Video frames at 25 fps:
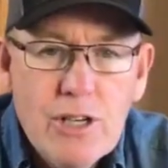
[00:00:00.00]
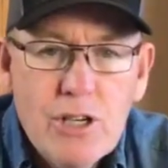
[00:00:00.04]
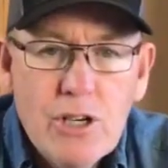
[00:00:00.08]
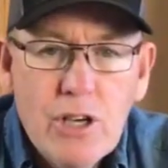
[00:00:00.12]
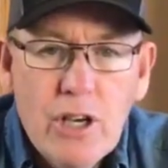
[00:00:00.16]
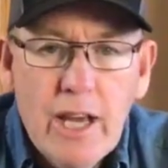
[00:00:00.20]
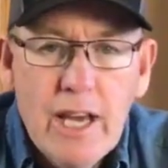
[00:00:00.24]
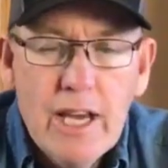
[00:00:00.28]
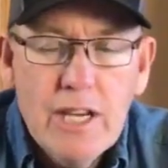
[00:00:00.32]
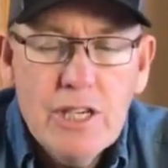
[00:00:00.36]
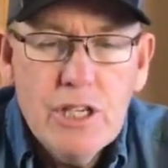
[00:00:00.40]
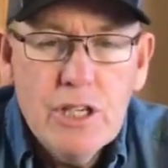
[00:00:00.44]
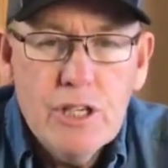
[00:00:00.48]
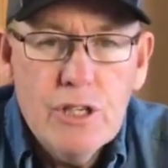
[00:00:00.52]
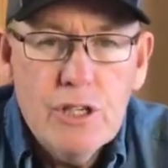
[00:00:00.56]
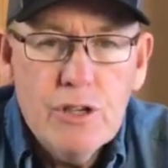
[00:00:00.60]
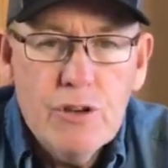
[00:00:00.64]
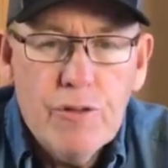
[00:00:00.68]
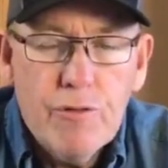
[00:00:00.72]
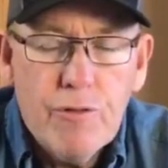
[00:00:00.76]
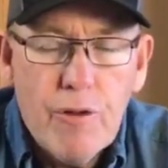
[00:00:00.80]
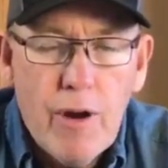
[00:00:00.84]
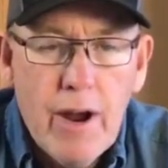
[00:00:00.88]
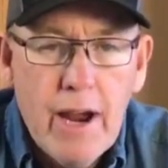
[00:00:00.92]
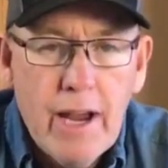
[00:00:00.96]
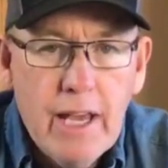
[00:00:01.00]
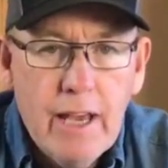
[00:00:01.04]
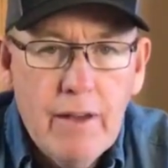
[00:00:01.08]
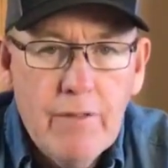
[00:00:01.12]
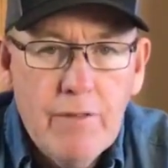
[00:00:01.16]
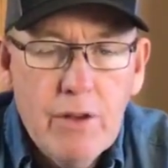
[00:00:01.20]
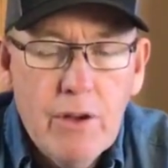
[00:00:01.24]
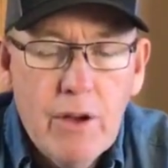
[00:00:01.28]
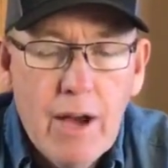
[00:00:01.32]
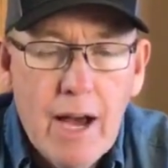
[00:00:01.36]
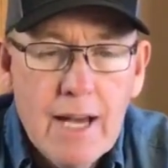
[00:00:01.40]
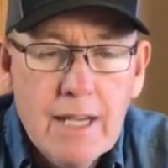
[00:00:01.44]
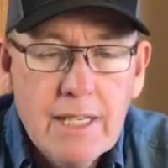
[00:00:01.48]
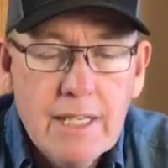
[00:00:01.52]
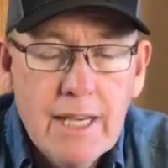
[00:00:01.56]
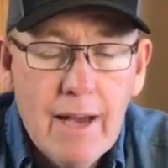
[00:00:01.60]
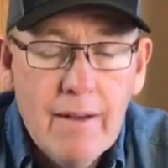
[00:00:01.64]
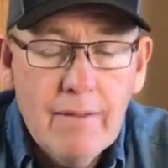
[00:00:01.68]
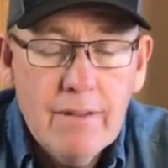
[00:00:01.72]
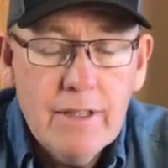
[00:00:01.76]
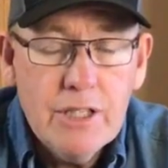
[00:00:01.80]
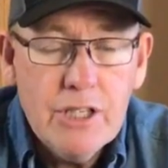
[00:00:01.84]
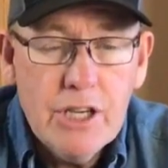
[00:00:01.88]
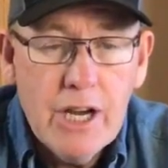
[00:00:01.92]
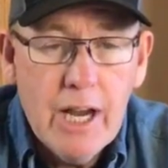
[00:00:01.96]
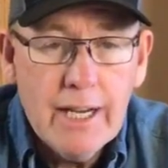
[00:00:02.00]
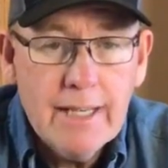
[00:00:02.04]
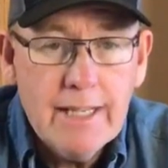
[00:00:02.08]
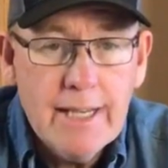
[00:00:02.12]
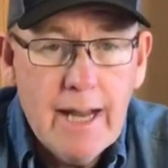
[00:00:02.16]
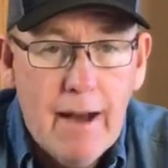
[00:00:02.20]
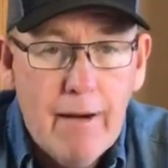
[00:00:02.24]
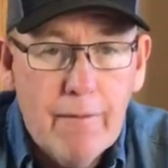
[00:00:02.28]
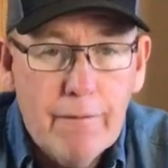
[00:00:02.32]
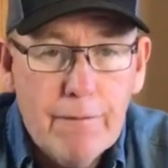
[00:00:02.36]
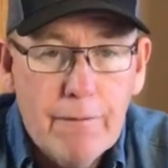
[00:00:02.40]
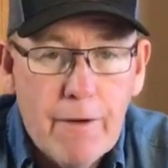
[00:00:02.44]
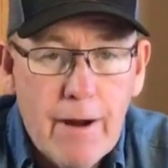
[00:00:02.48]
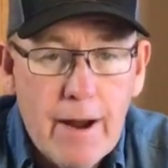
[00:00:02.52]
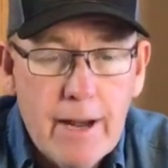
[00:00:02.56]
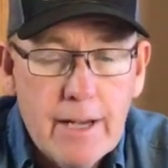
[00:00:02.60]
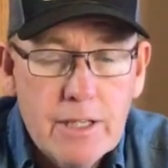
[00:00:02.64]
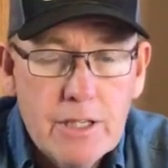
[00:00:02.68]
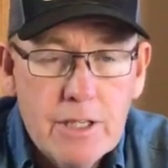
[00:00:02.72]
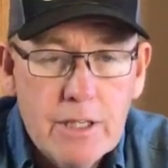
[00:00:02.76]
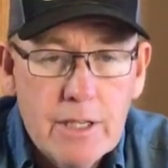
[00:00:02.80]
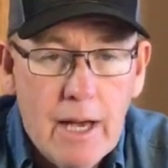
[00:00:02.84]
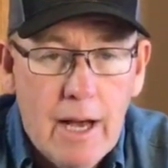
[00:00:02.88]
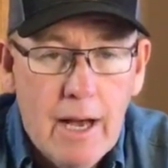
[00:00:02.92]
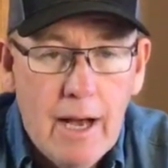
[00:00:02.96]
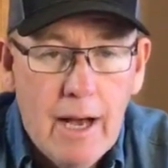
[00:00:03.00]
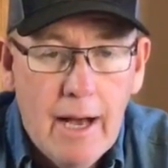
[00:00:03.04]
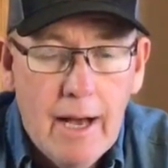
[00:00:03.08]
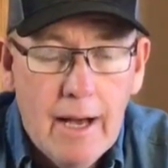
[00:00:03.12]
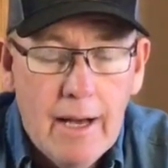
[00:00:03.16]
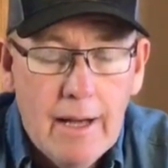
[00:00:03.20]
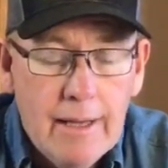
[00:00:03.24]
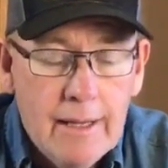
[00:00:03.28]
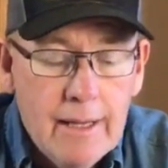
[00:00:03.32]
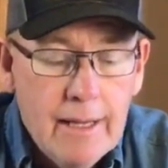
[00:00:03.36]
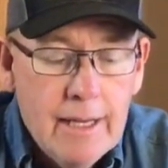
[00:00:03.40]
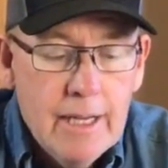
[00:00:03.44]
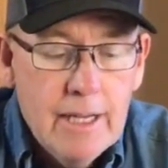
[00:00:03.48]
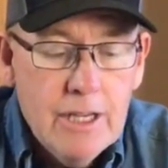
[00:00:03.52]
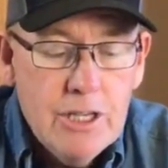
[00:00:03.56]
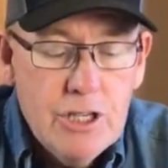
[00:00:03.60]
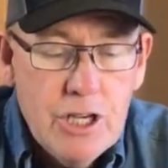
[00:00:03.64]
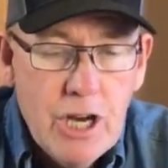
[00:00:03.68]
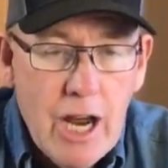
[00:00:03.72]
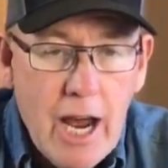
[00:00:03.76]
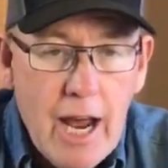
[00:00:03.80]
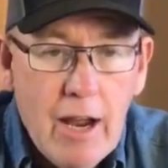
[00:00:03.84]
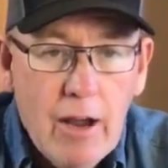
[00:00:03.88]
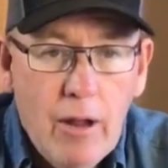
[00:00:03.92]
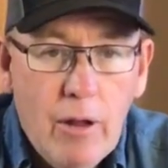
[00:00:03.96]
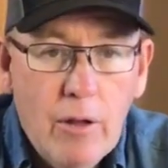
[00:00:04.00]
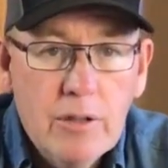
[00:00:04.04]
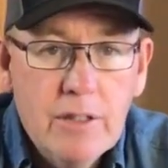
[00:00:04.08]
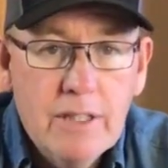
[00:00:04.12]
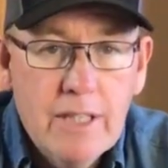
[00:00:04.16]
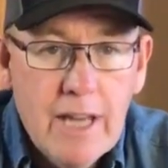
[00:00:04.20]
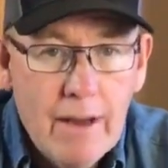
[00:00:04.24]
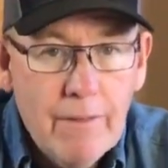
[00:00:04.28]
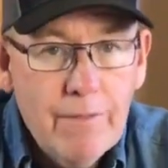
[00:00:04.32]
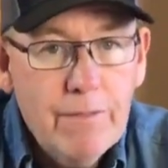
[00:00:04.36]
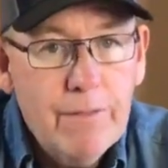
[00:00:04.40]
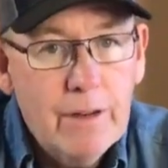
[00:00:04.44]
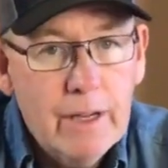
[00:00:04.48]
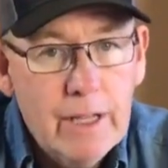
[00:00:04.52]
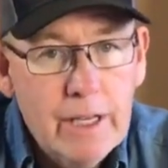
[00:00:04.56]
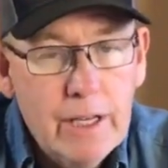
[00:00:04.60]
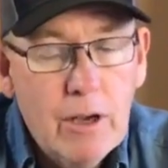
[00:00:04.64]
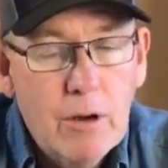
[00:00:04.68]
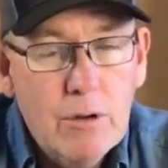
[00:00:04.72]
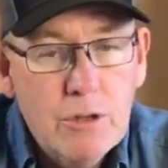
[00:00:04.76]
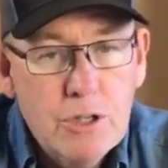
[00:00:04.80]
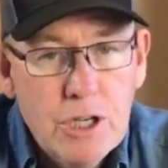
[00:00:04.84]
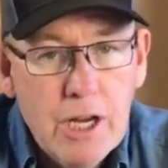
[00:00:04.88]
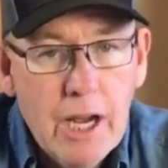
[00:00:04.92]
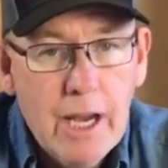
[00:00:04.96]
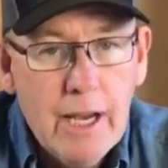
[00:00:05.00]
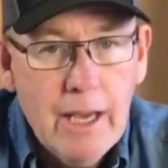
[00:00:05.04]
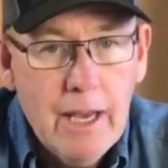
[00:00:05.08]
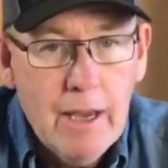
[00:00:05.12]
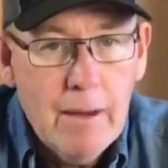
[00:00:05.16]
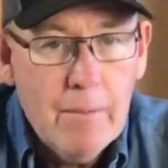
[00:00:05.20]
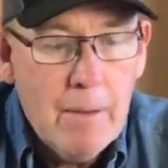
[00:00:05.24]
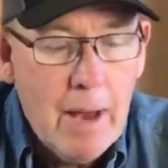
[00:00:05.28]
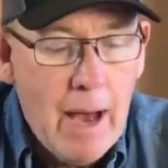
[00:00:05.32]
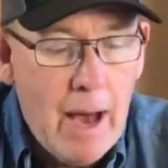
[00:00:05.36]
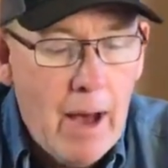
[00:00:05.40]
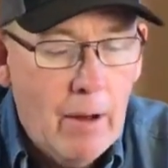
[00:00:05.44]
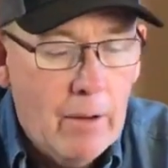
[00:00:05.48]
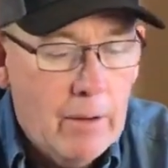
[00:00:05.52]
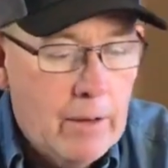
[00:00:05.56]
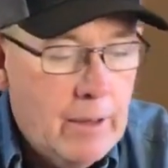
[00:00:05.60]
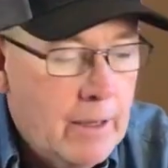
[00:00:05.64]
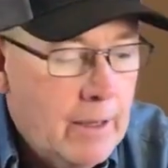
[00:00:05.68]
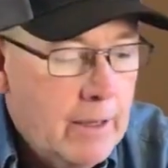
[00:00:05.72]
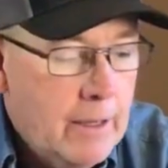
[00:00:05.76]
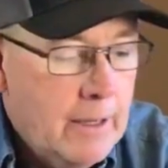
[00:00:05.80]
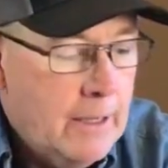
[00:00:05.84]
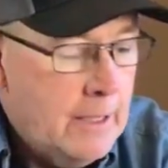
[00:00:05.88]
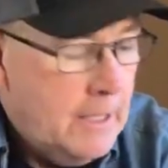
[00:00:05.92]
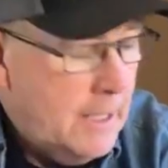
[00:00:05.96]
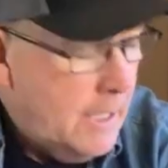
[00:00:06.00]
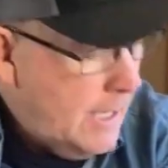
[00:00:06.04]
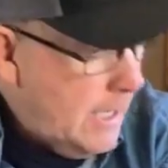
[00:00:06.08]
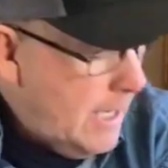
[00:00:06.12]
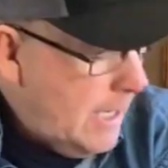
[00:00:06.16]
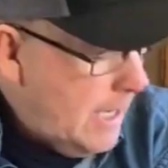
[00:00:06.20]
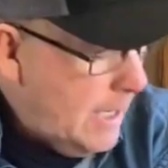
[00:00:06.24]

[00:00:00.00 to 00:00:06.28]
Congratulations, Frank. If you guys haven't checked out Frank's uh, channel, definitely go check him out.